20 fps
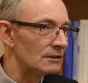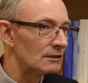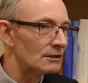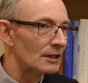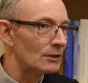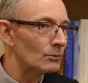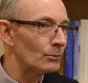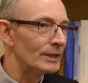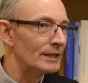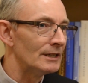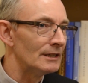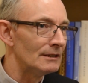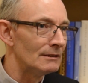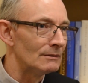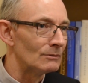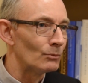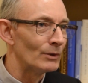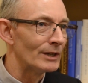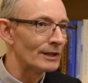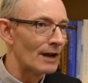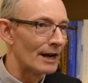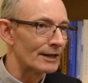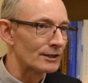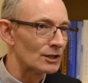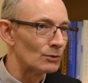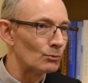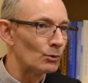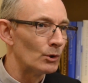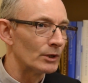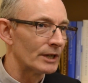You know, we, we like
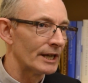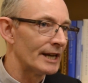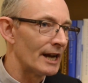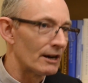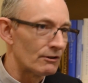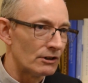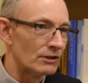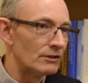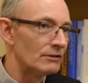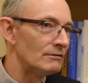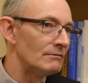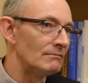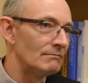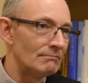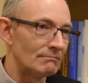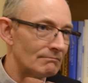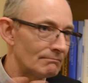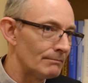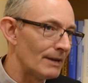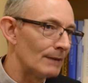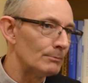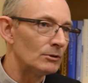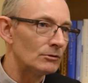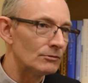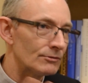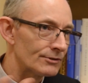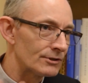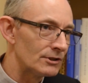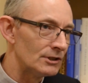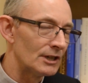to work in our own bubbles,
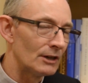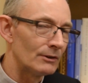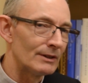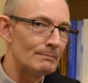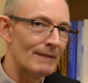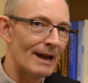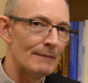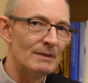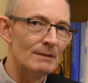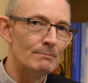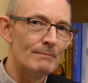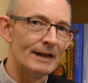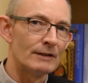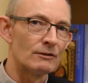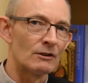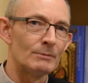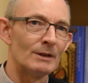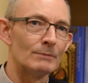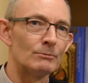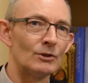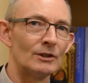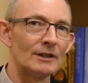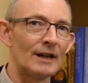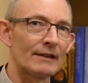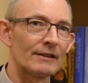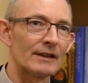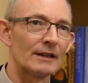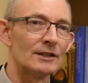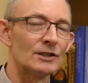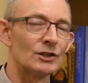you know, and maybe men are a bit more
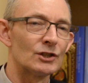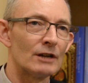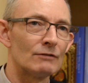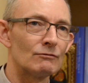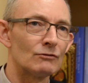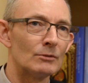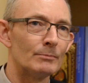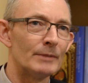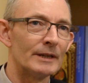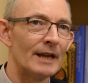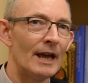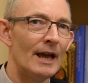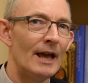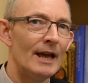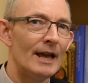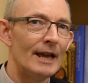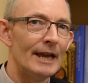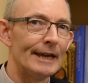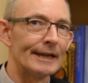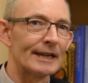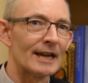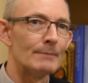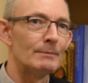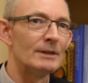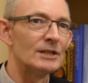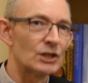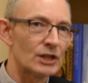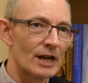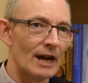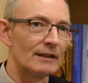like that in general, but it can
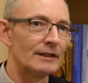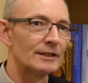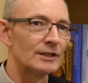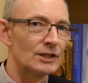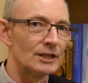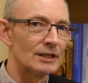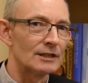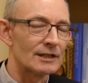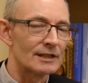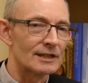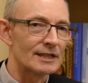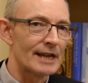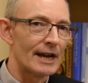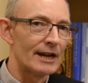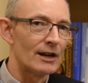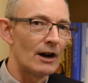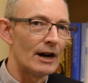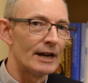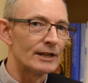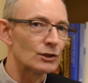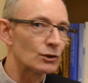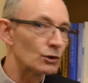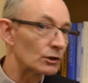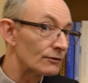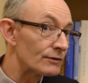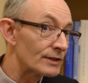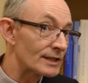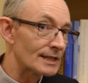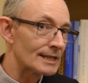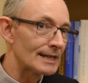be challenging to say I sort
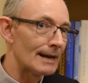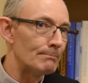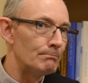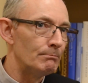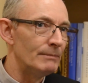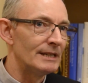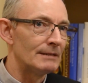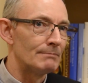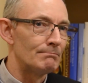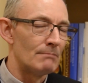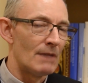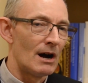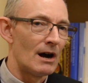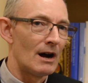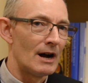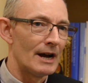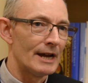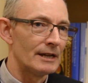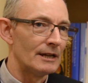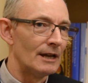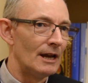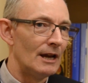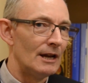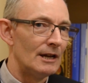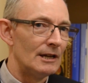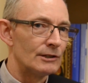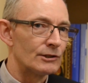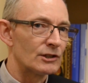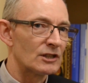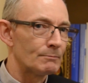of submit my
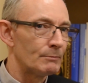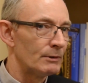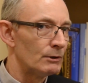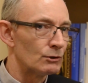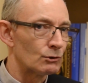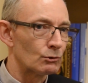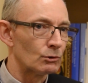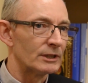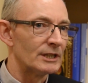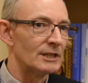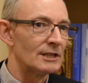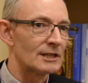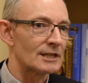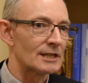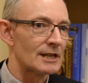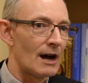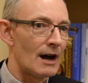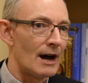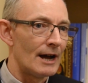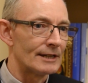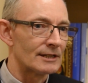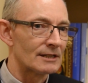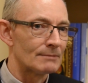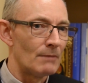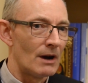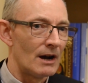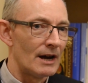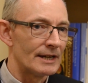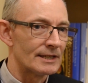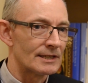spiritual insight,
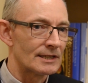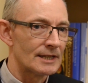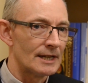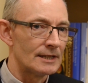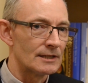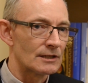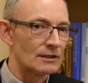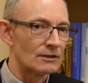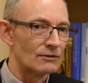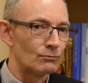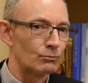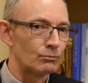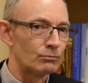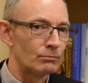my sense of